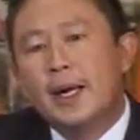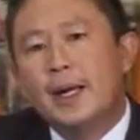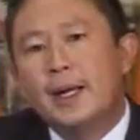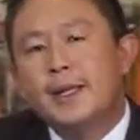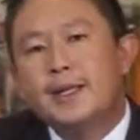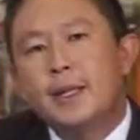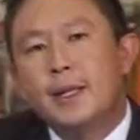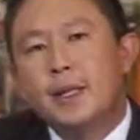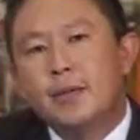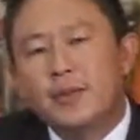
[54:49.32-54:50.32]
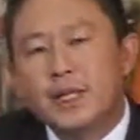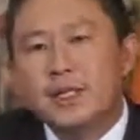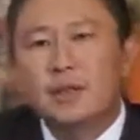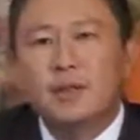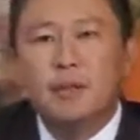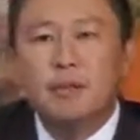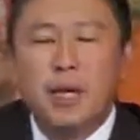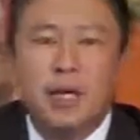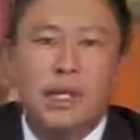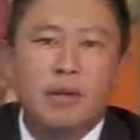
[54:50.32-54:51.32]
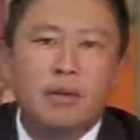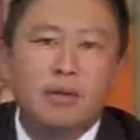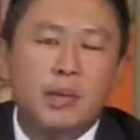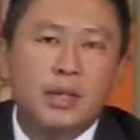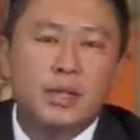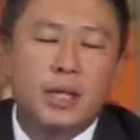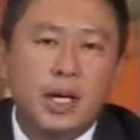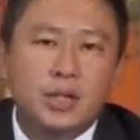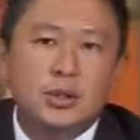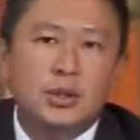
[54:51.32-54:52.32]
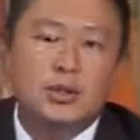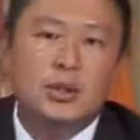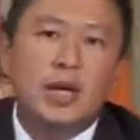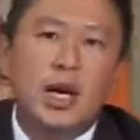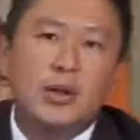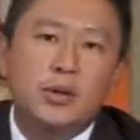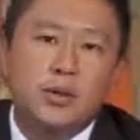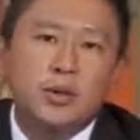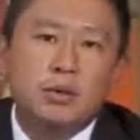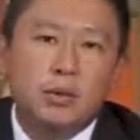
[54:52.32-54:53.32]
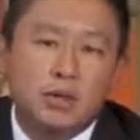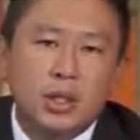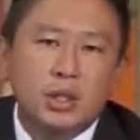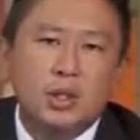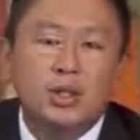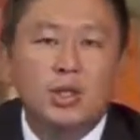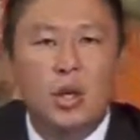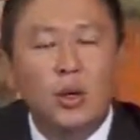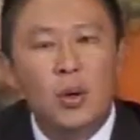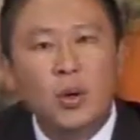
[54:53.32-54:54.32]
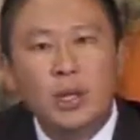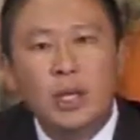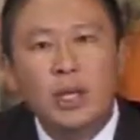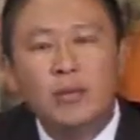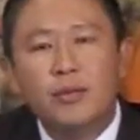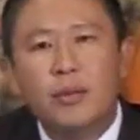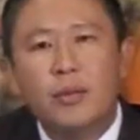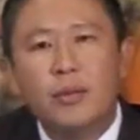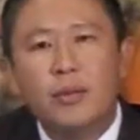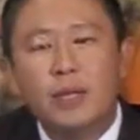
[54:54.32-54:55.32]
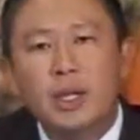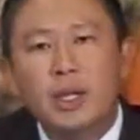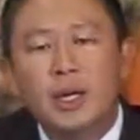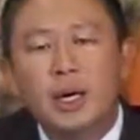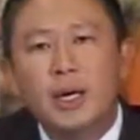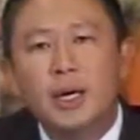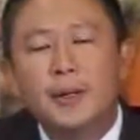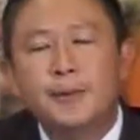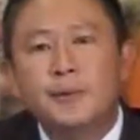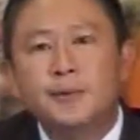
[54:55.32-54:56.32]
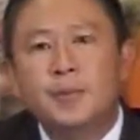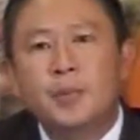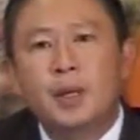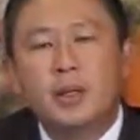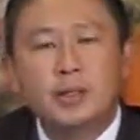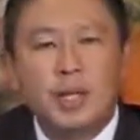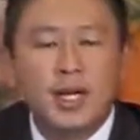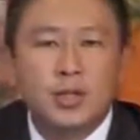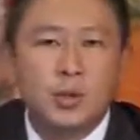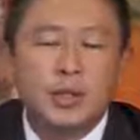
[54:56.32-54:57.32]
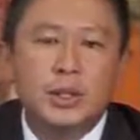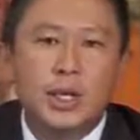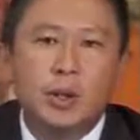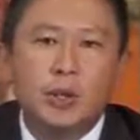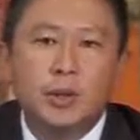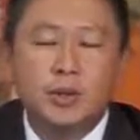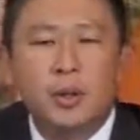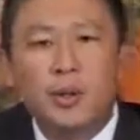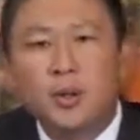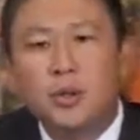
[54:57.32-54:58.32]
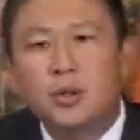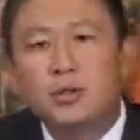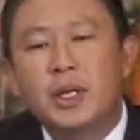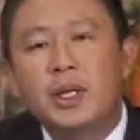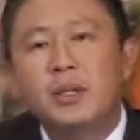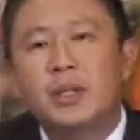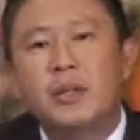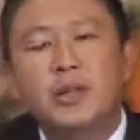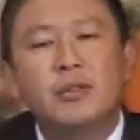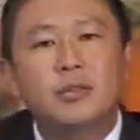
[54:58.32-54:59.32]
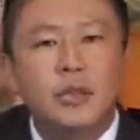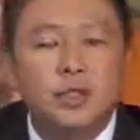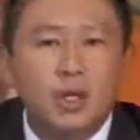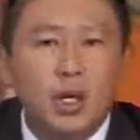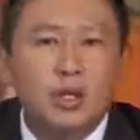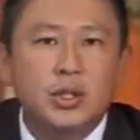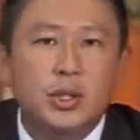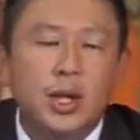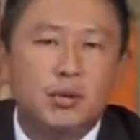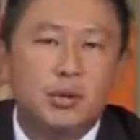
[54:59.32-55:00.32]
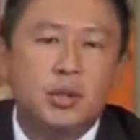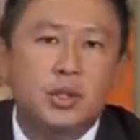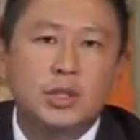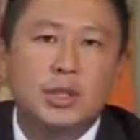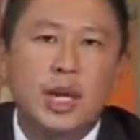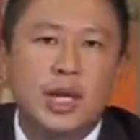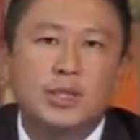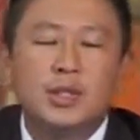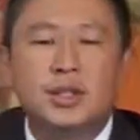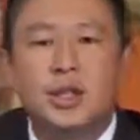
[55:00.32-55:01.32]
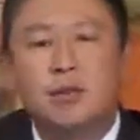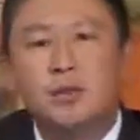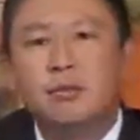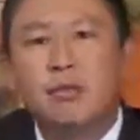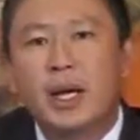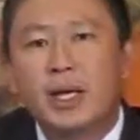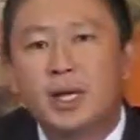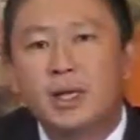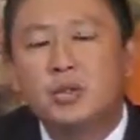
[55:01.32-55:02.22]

And effectively, many of multinationals are now using Mauritius not only for the tax treaty network, but also because of the infrastructure that Mauritius has in terms of banking